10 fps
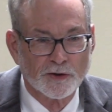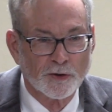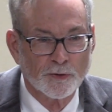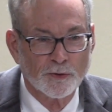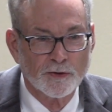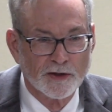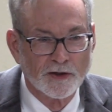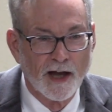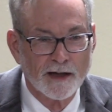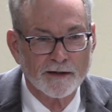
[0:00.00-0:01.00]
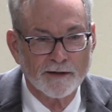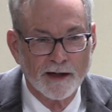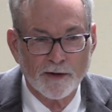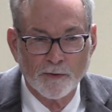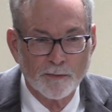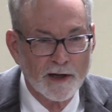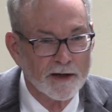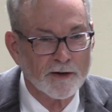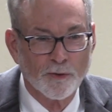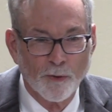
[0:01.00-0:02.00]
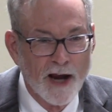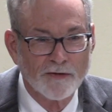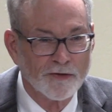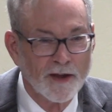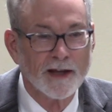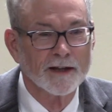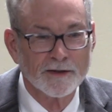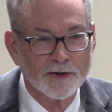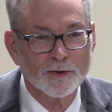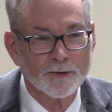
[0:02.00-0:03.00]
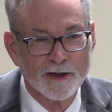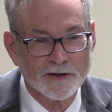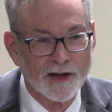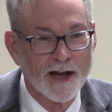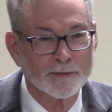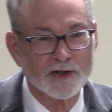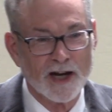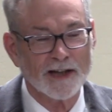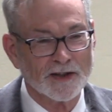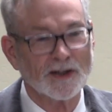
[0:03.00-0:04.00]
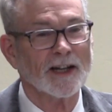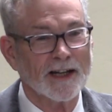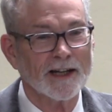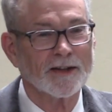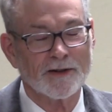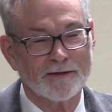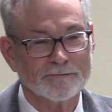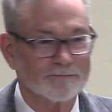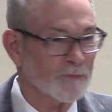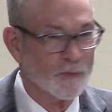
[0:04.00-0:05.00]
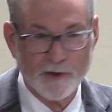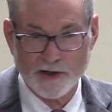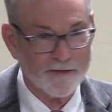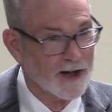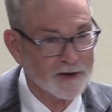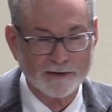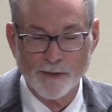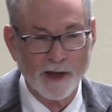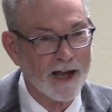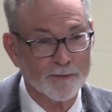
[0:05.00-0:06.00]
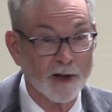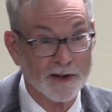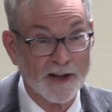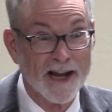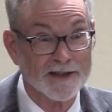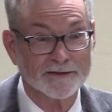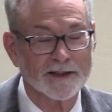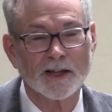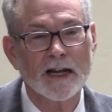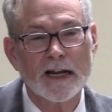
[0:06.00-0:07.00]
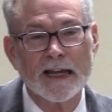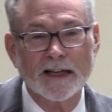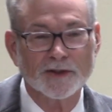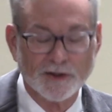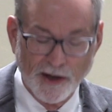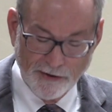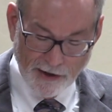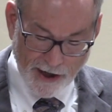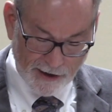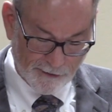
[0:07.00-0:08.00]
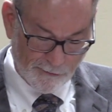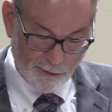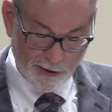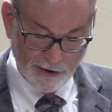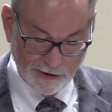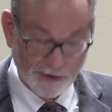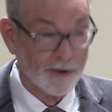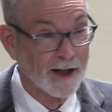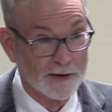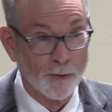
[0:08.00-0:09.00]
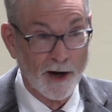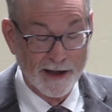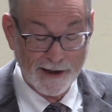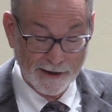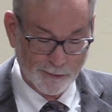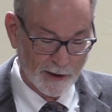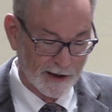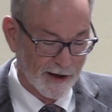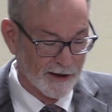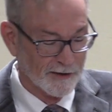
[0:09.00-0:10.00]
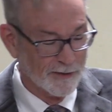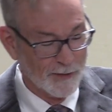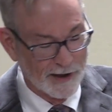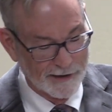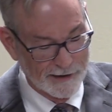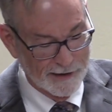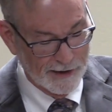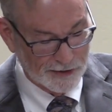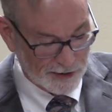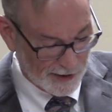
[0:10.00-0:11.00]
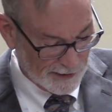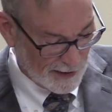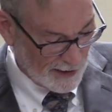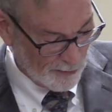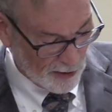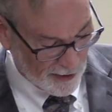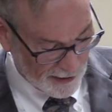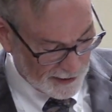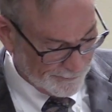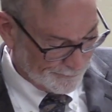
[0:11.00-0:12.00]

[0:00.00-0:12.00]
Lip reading: who decided that it would be a great thing to establish a city, which eventually became Los Angeles, in Southern California. So that's why he's being honored by the city library.